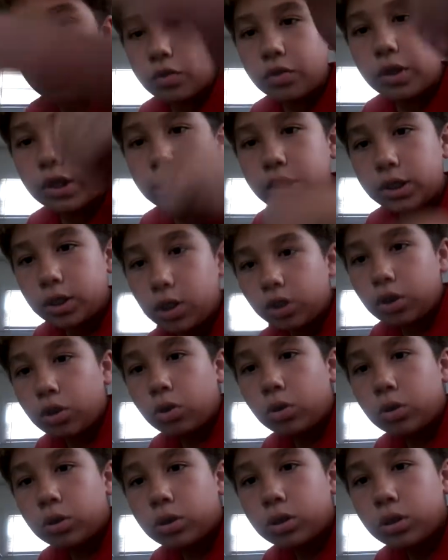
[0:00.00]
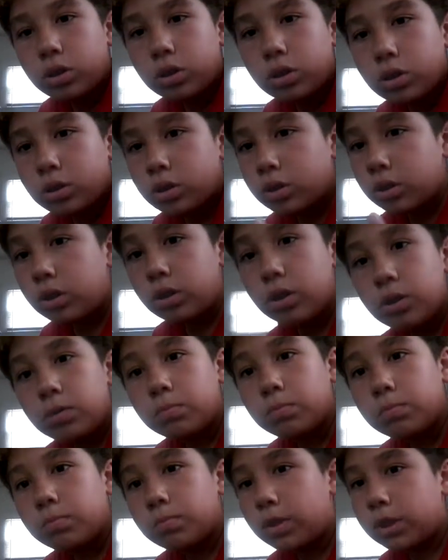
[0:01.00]
This girl
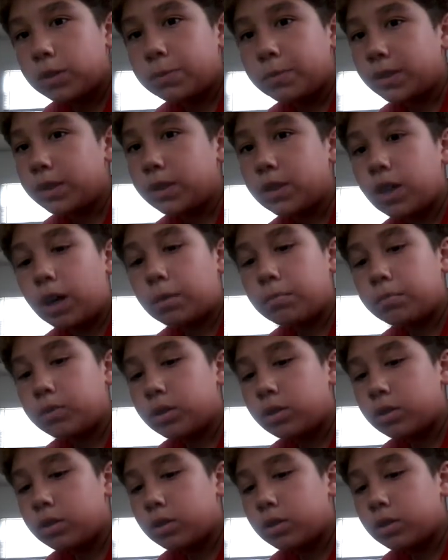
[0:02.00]
must be stopped.